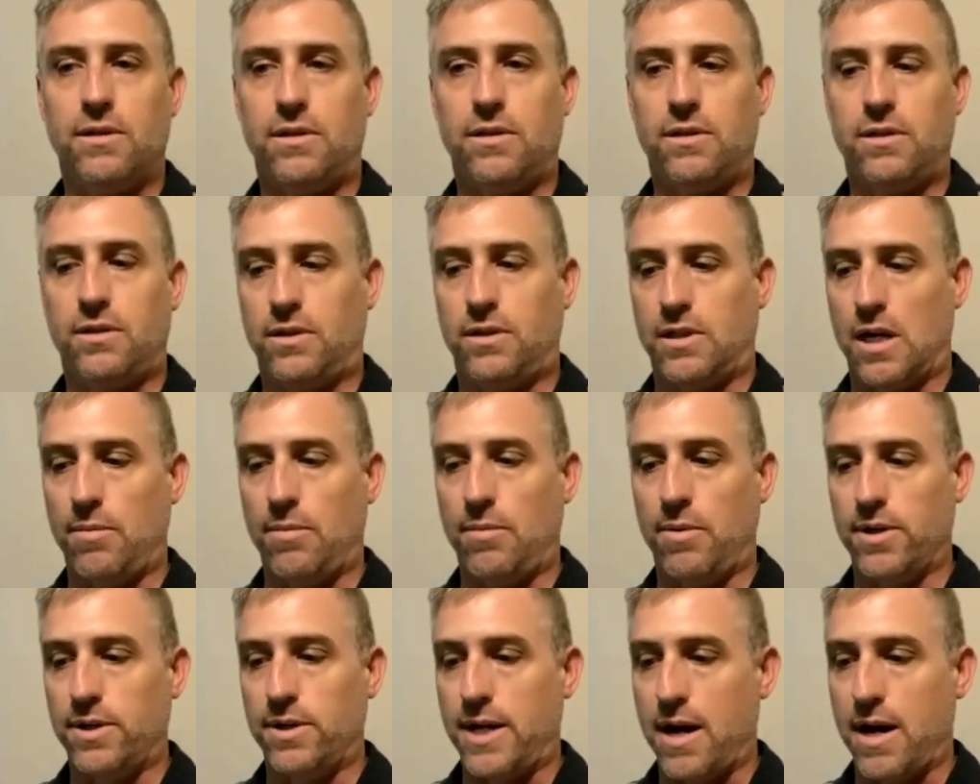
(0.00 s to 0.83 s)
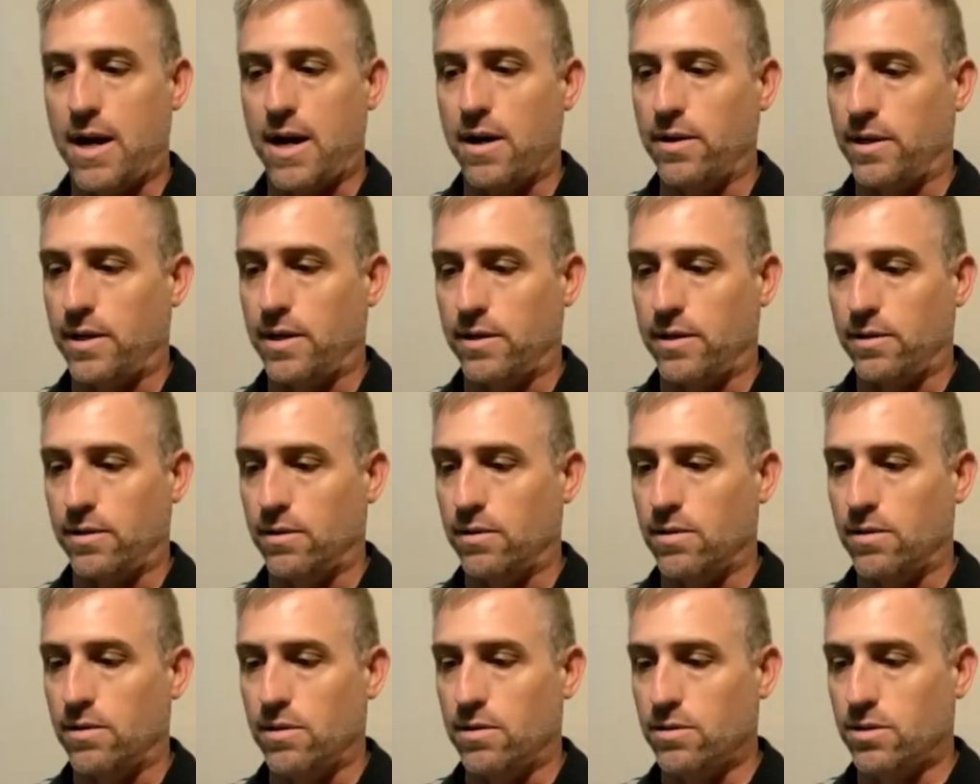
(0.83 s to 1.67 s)
doubling down on
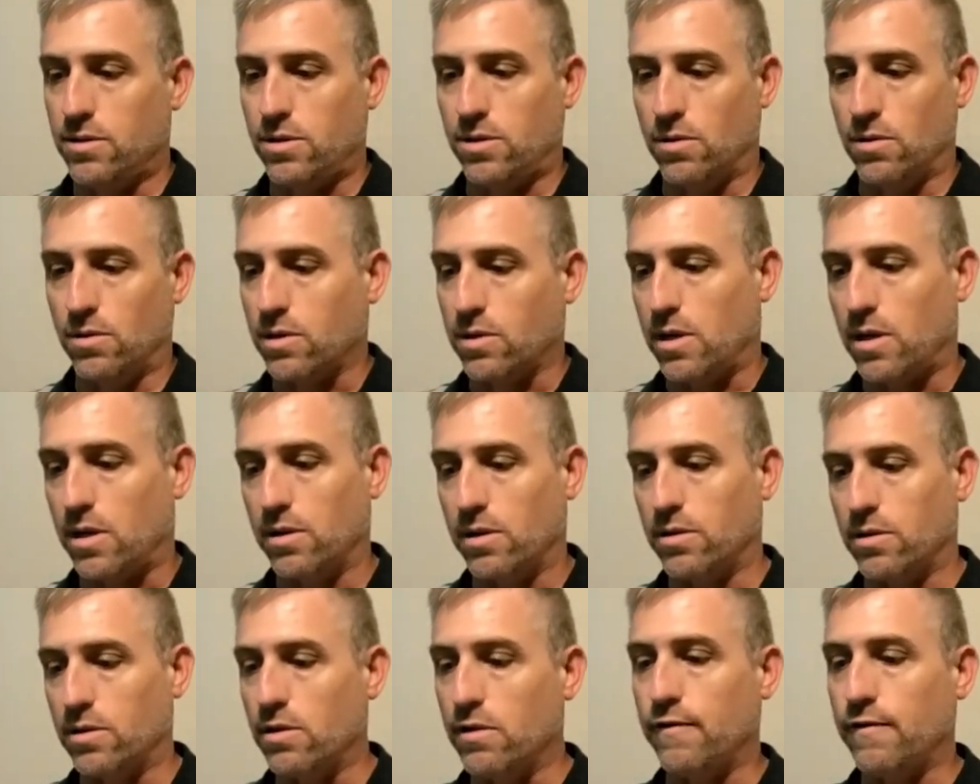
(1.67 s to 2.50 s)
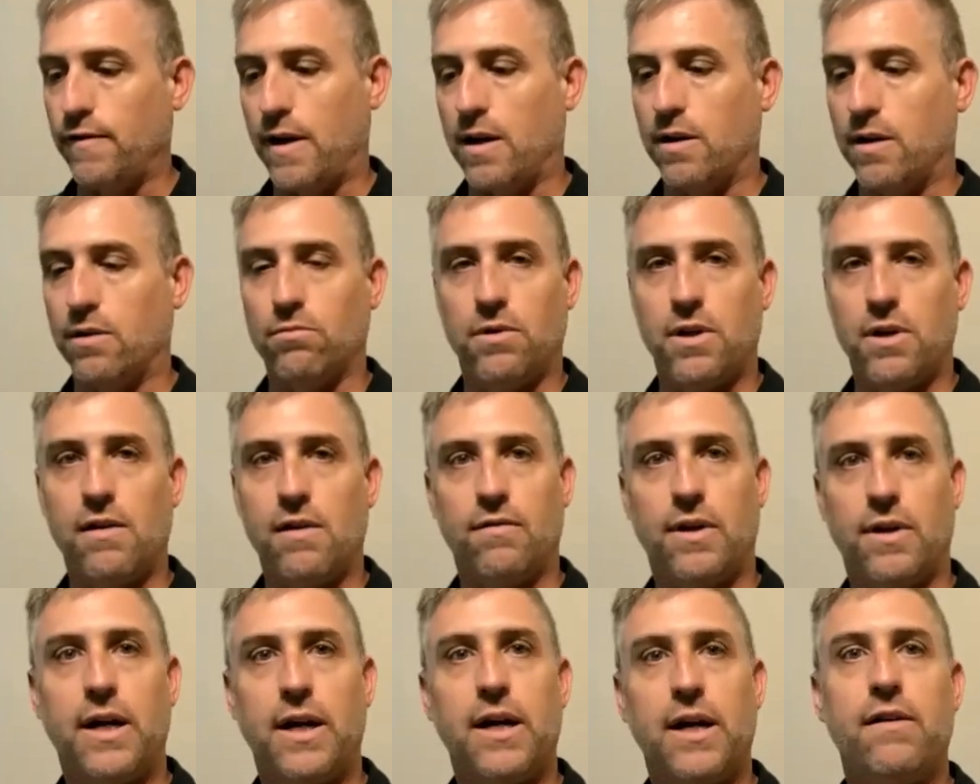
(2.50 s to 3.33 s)
their so-called newfound way of
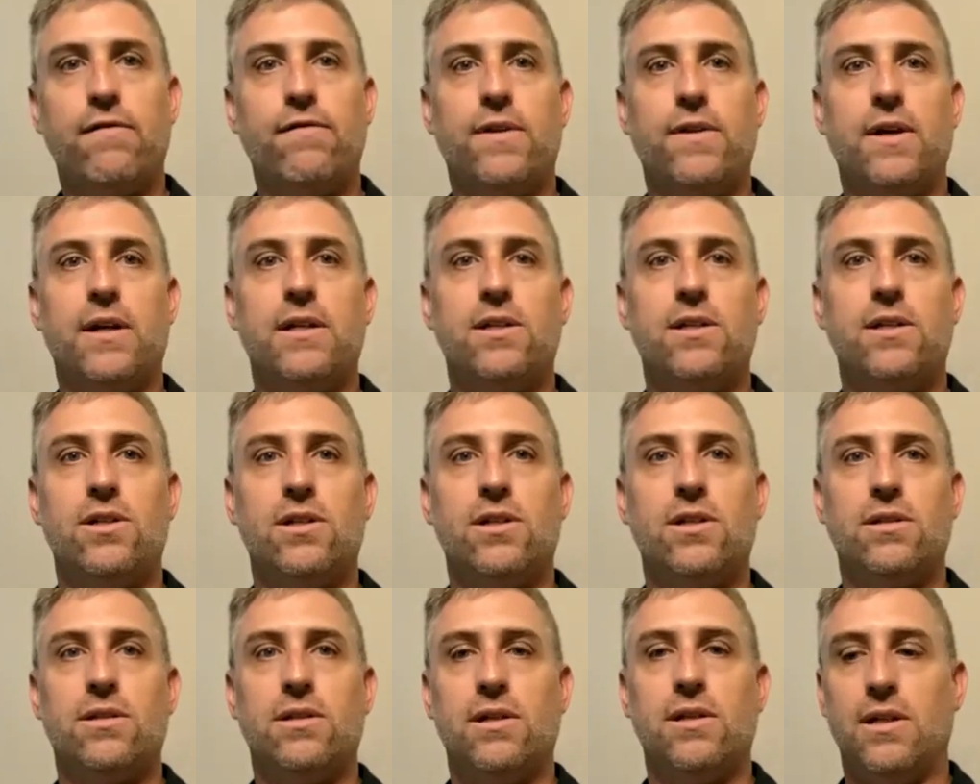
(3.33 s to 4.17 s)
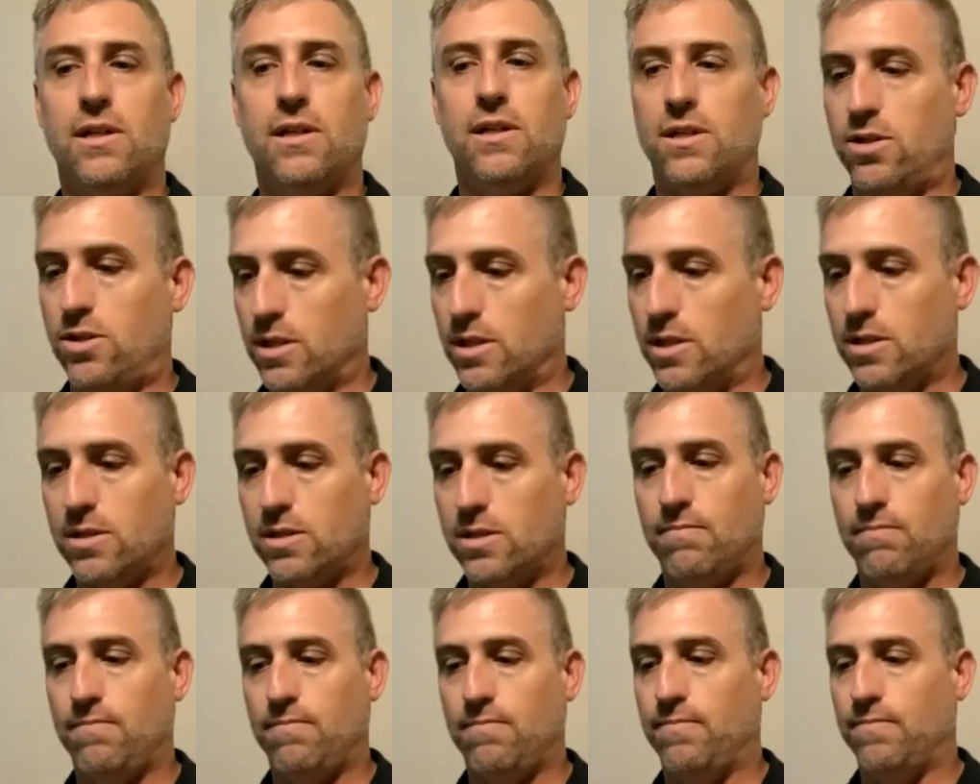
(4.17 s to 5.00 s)
life that is just it's just